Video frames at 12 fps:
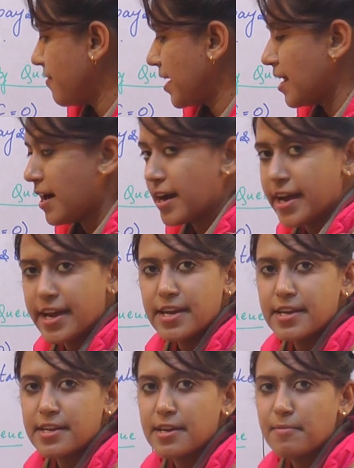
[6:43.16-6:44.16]
will again
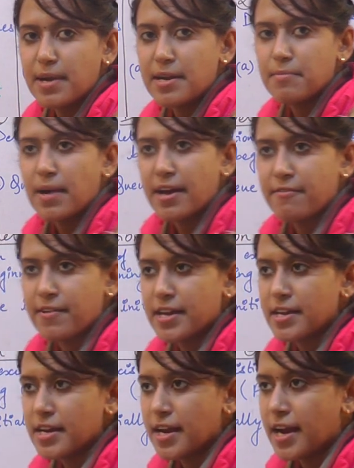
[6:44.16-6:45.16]
increment by
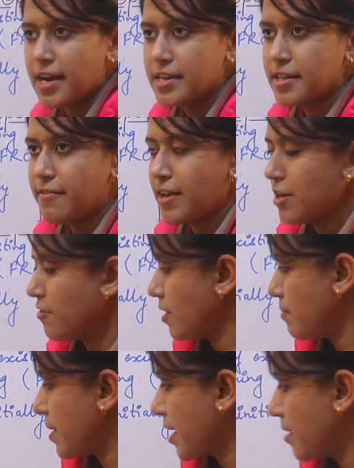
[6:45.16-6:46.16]
1 and the value
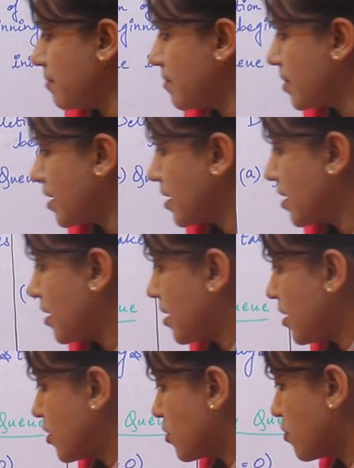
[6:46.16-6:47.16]
will become
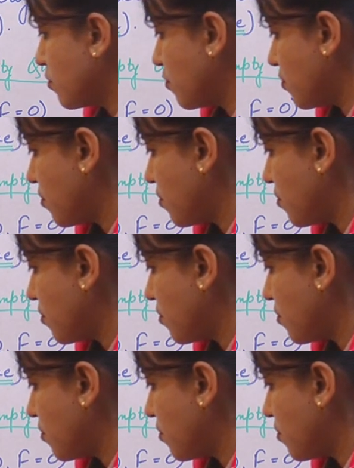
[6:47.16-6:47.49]
2.